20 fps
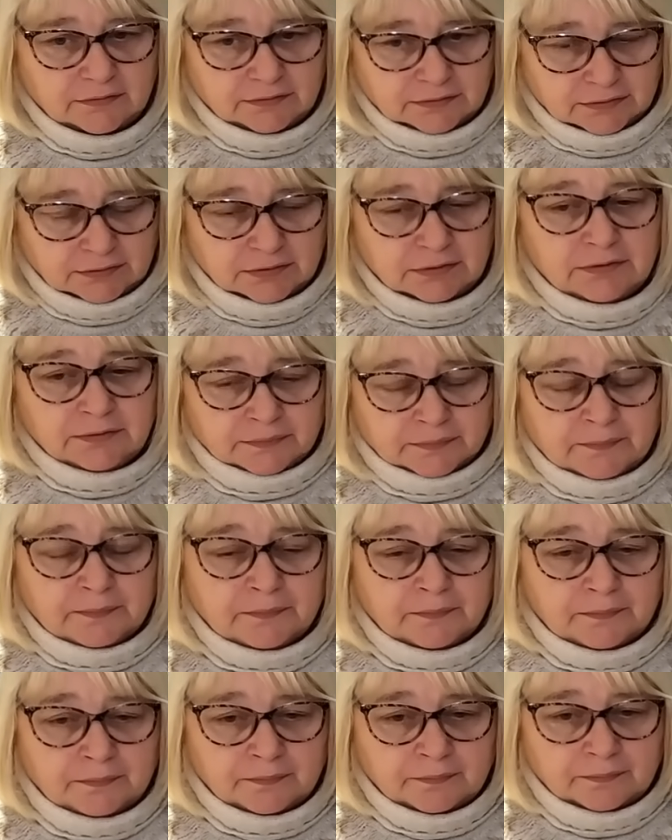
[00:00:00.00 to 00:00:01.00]

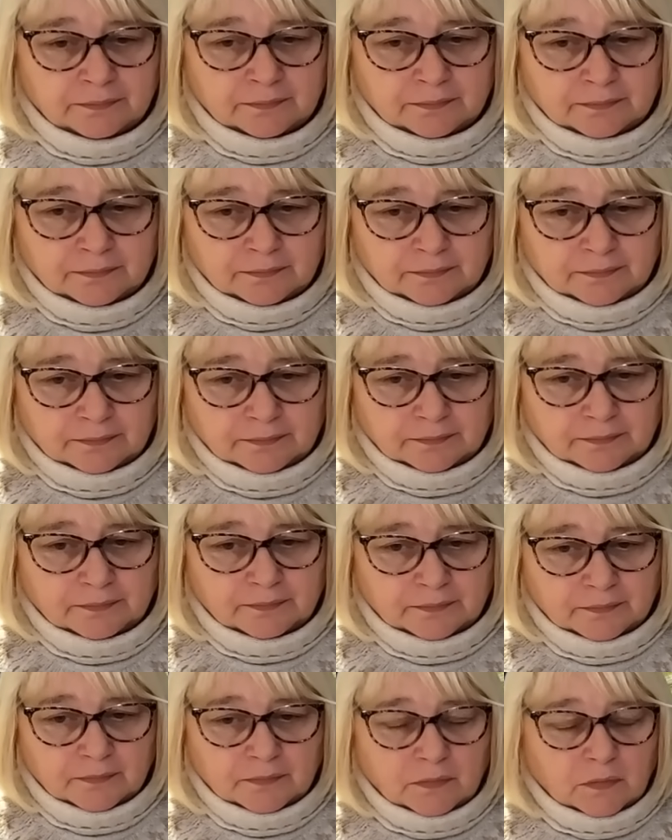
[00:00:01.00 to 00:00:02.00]

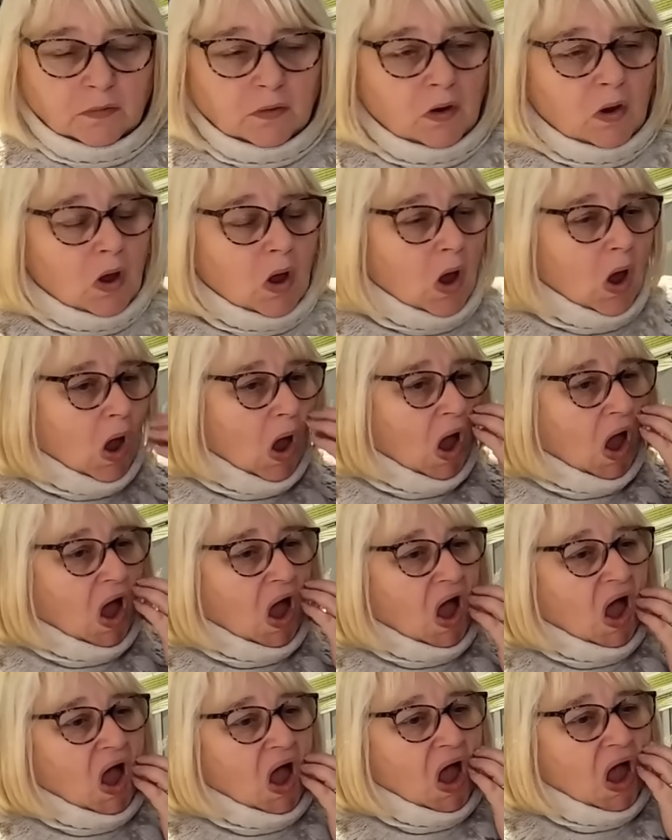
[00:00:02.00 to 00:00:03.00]

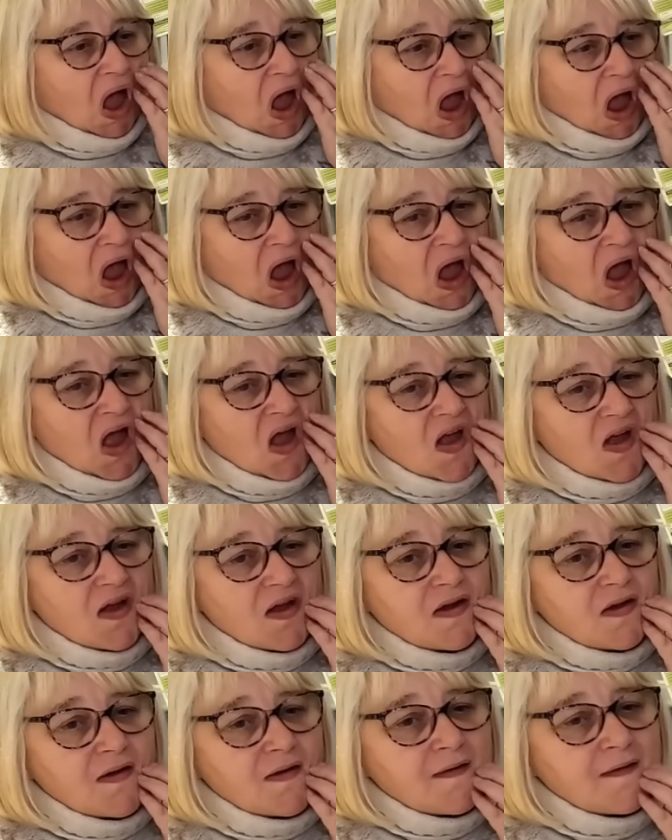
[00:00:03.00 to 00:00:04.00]

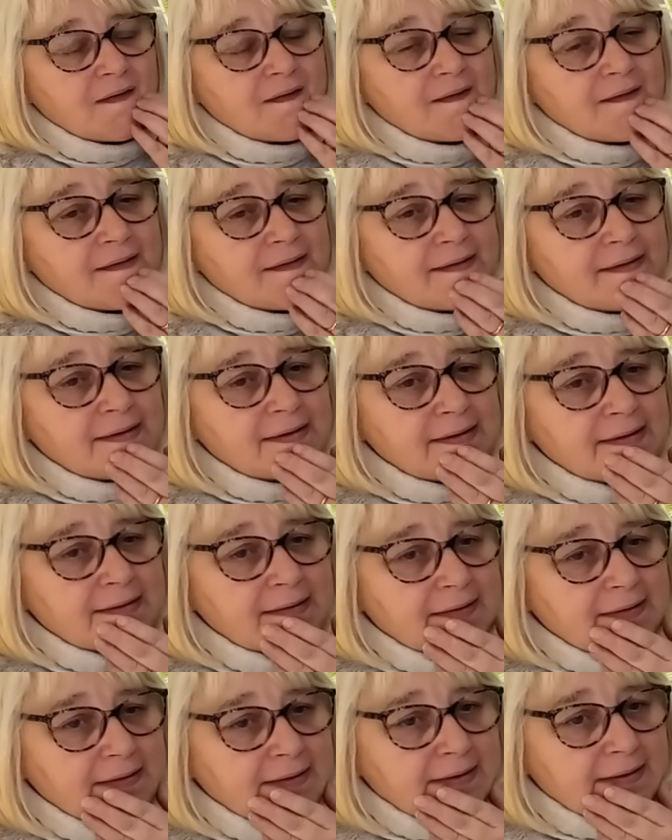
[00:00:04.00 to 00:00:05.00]

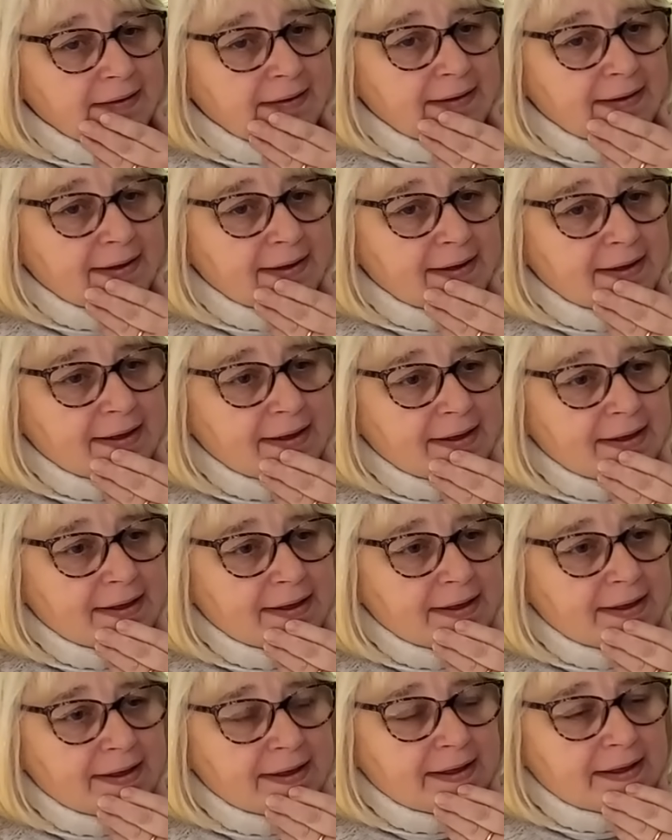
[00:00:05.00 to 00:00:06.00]

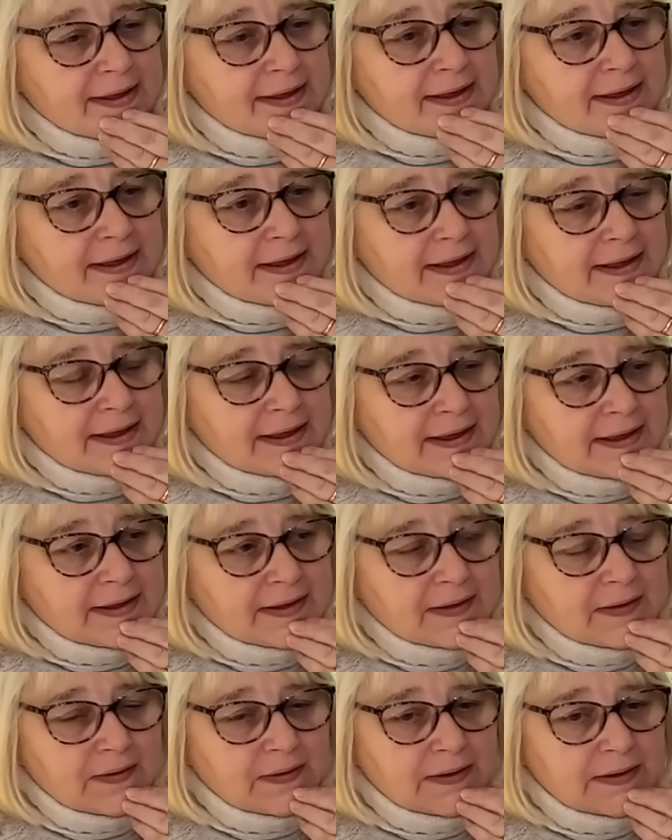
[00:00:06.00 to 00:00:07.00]

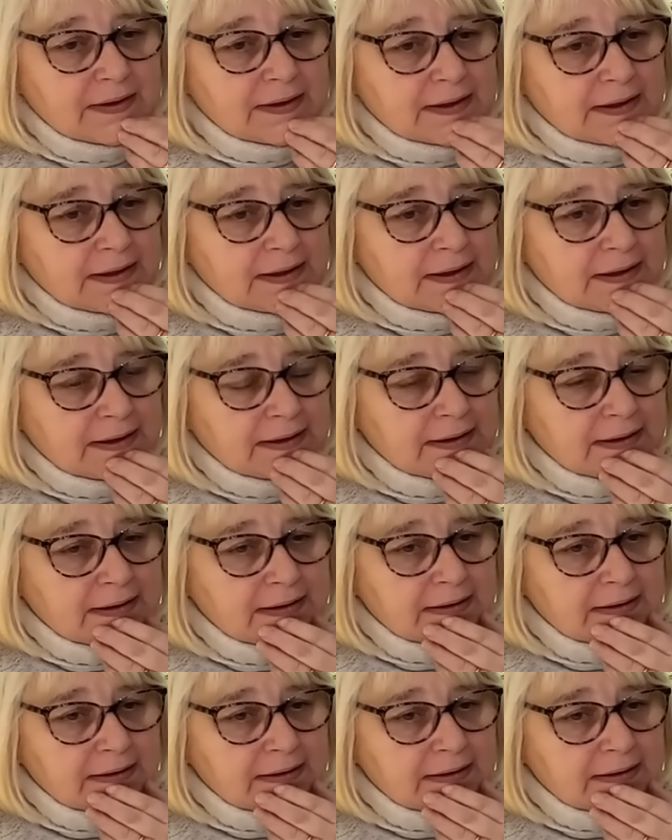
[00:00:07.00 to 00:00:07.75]
(silent)